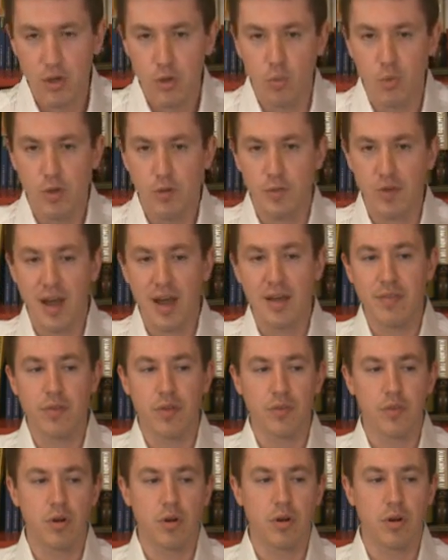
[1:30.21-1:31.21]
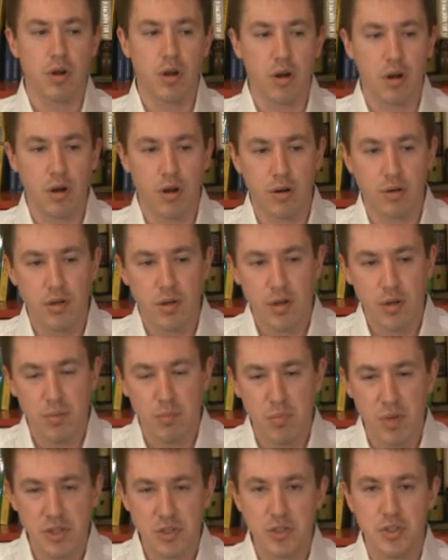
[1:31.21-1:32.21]
we find that there are
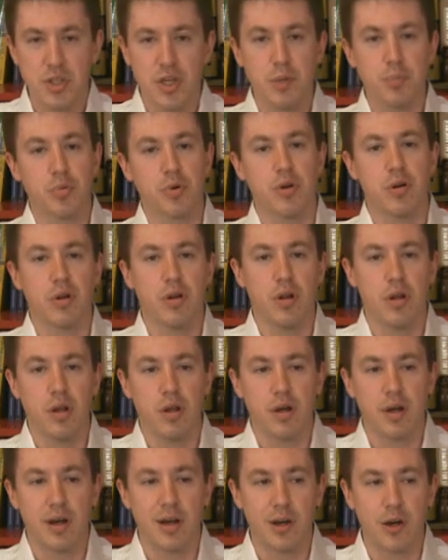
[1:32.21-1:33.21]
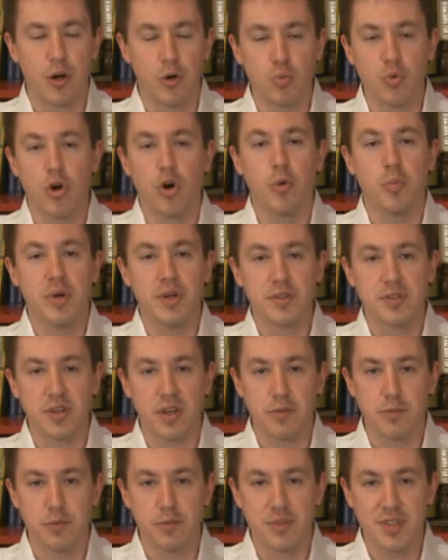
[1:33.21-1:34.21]
much deeper aromas
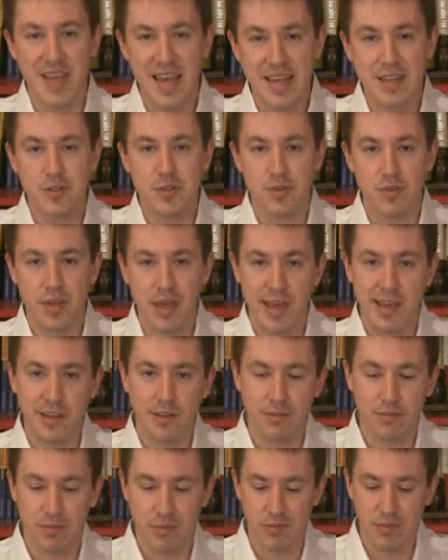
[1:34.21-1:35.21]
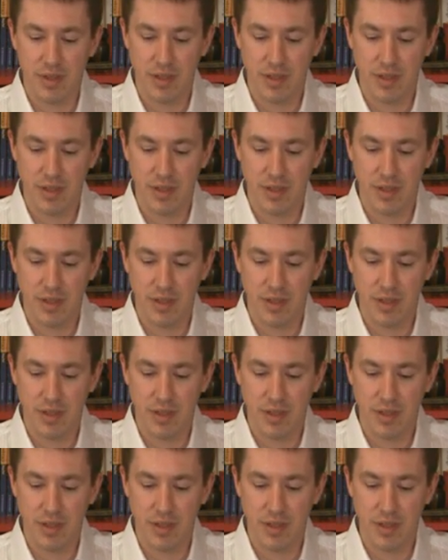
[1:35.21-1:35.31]
and tastes than